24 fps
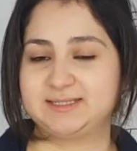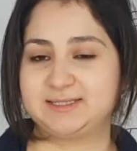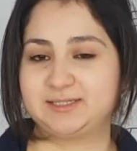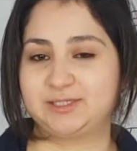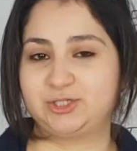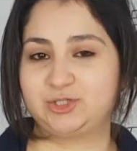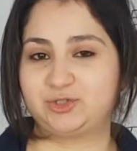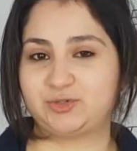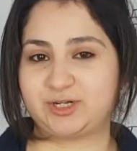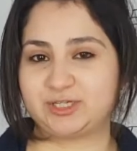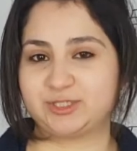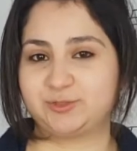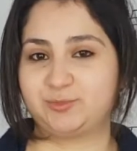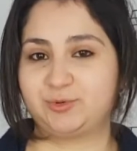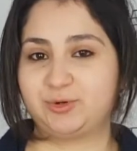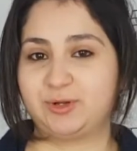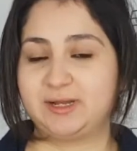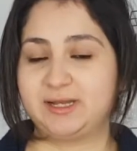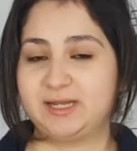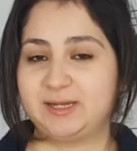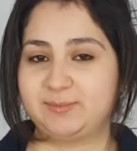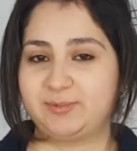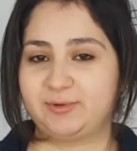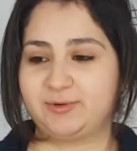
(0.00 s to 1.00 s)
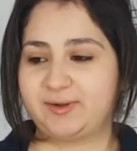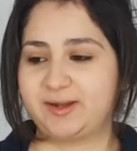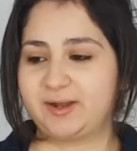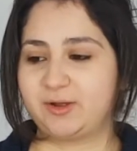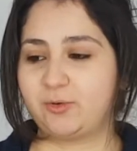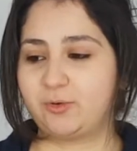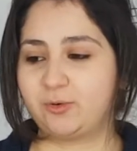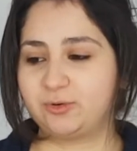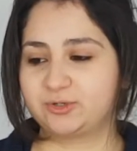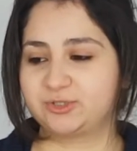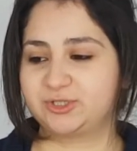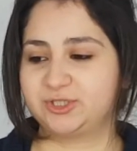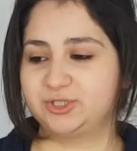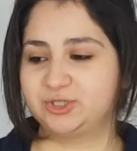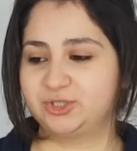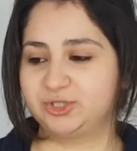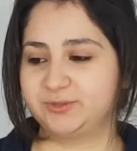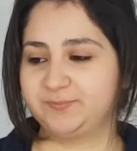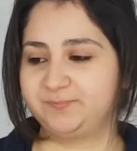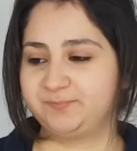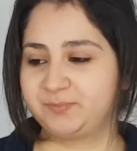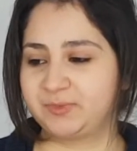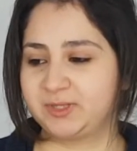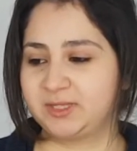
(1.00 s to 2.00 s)
to transport and liberate
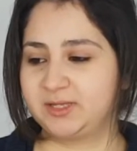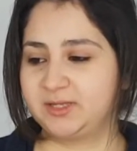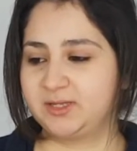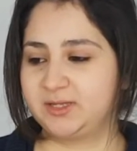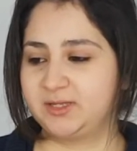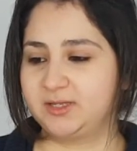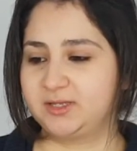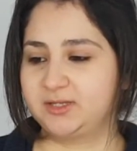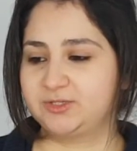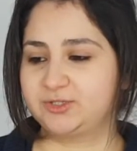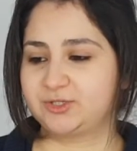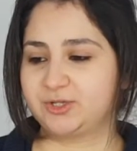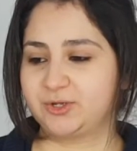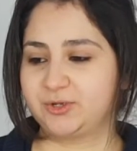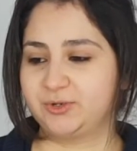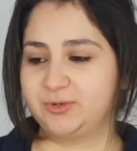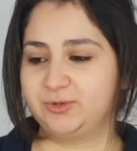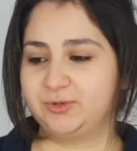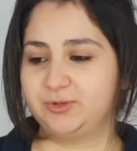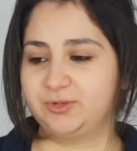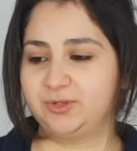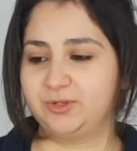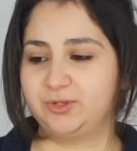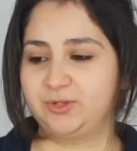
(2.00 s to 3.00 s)
oxygen. So